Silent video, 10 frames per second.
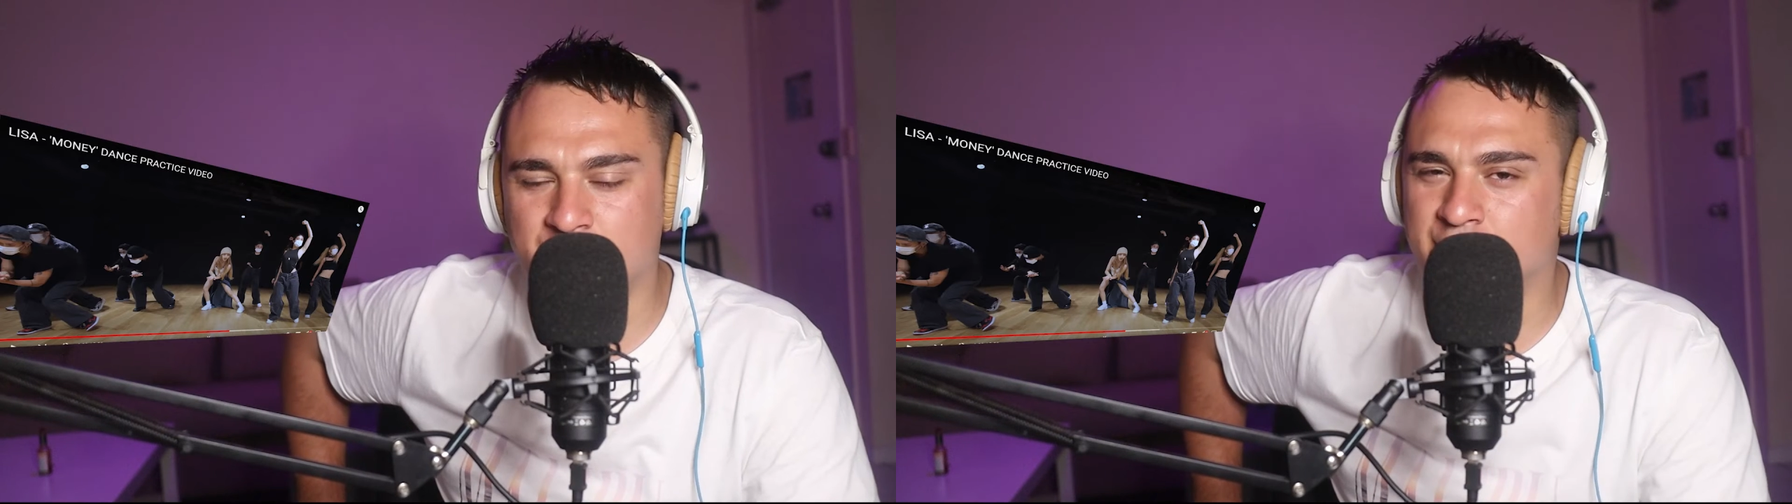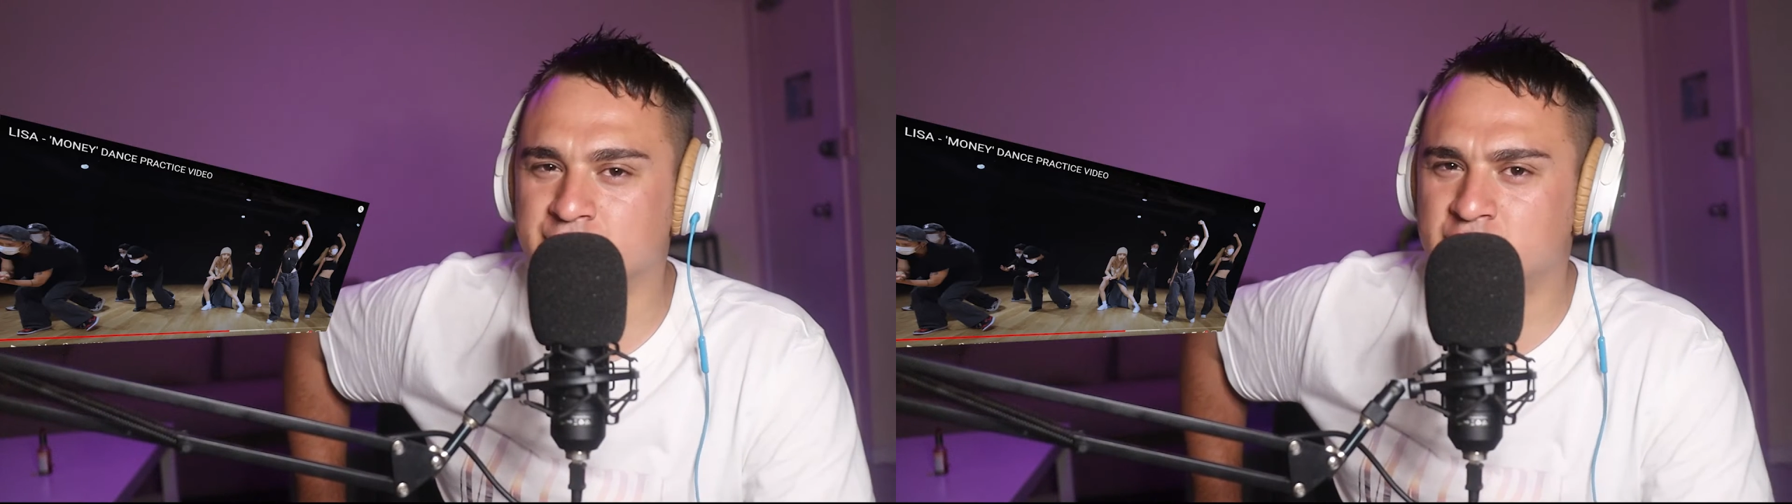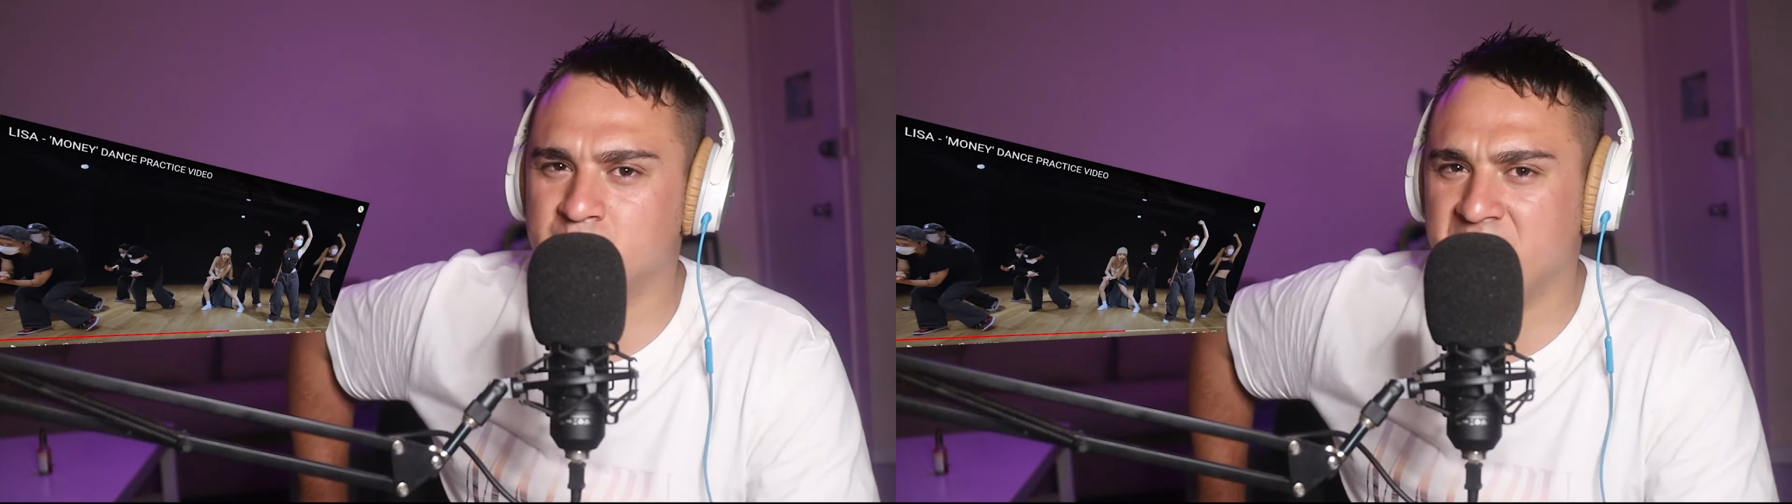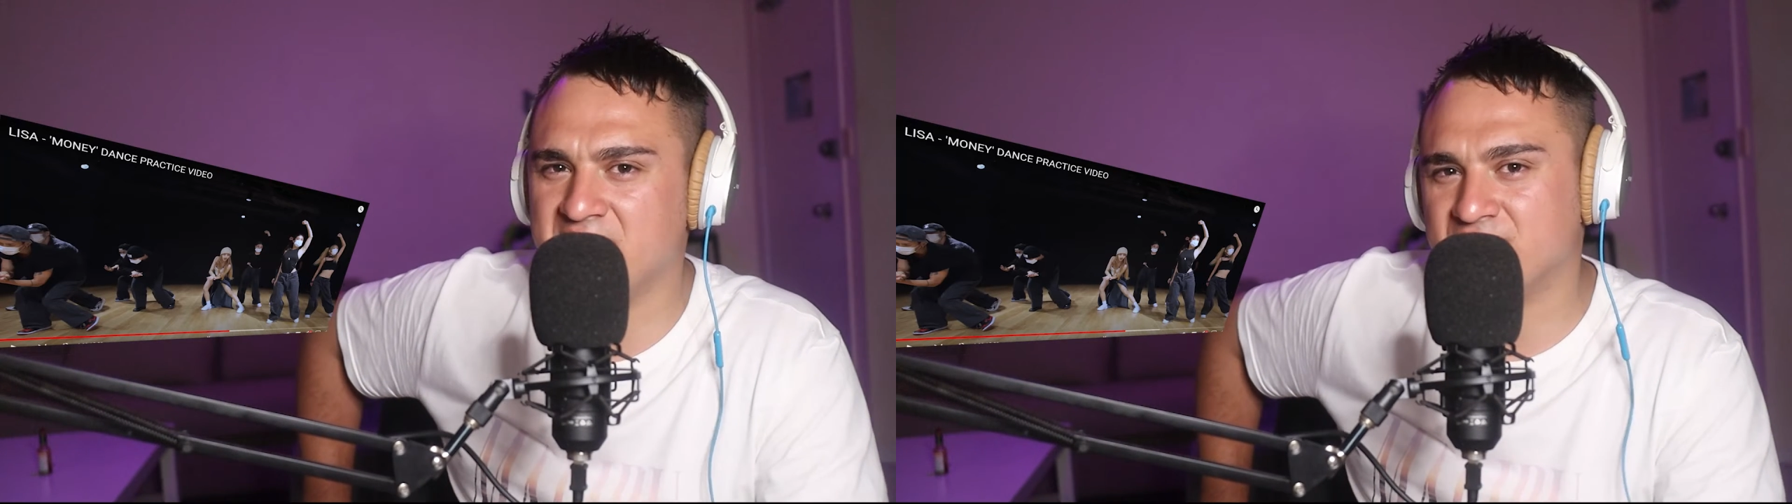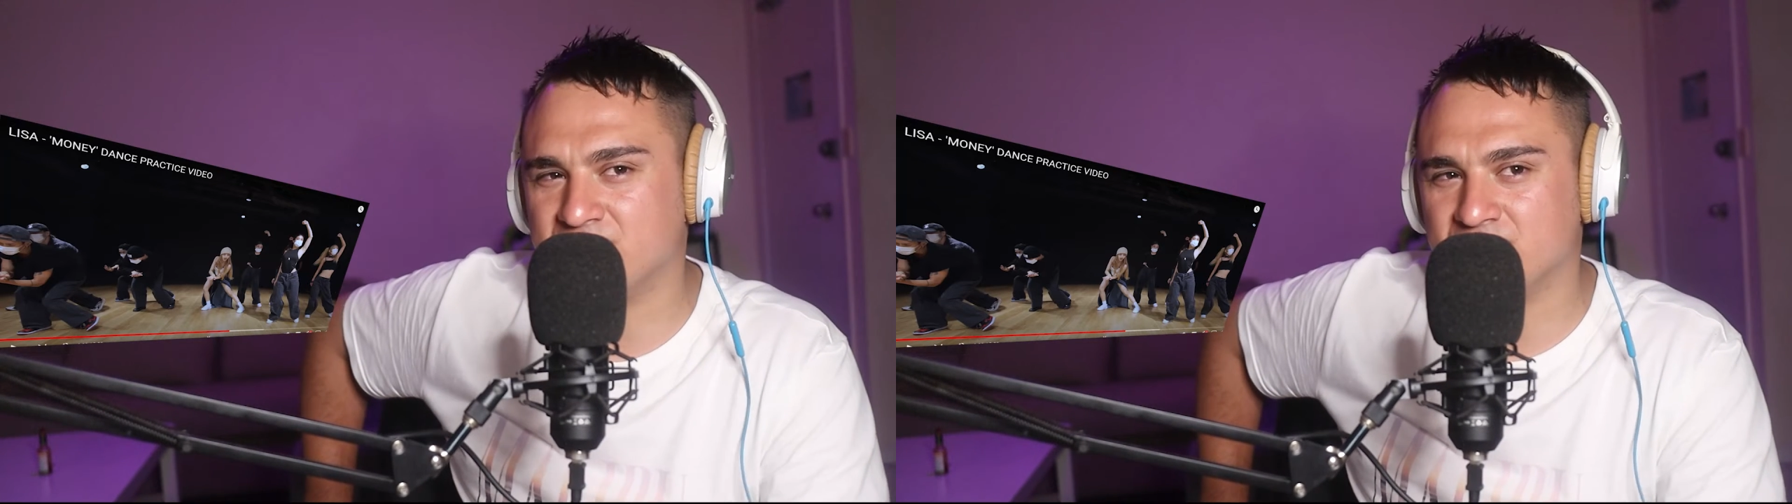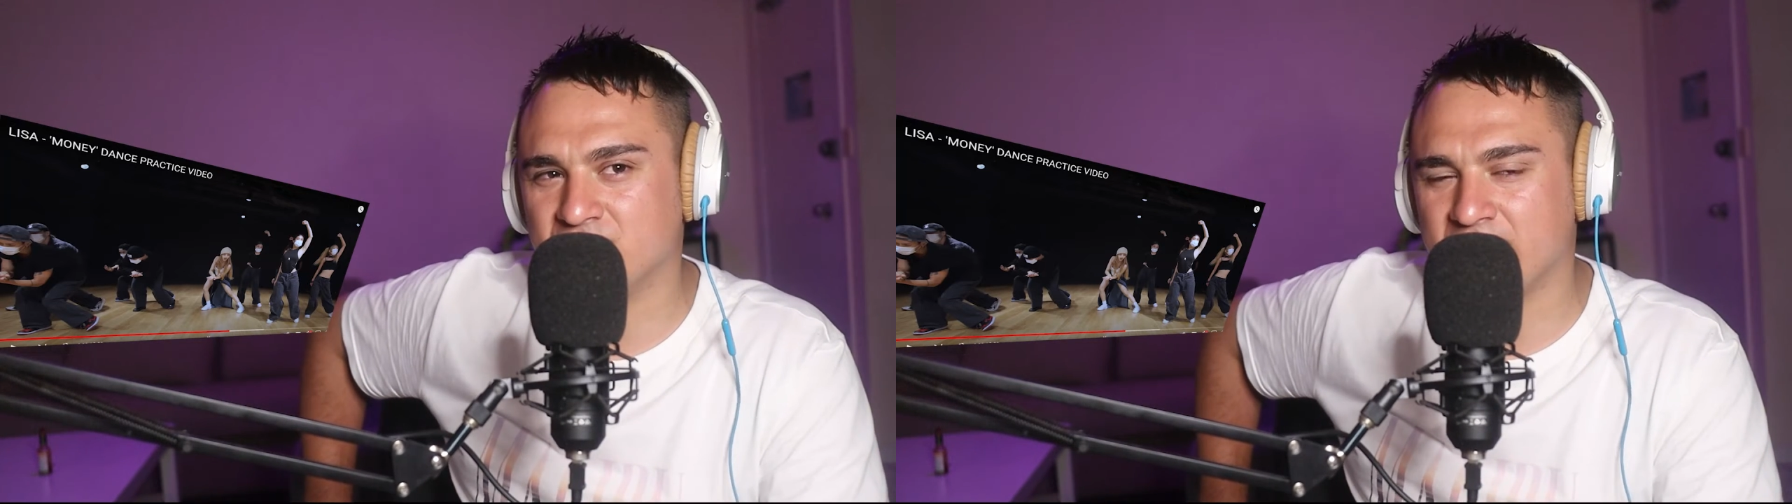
or to meet her.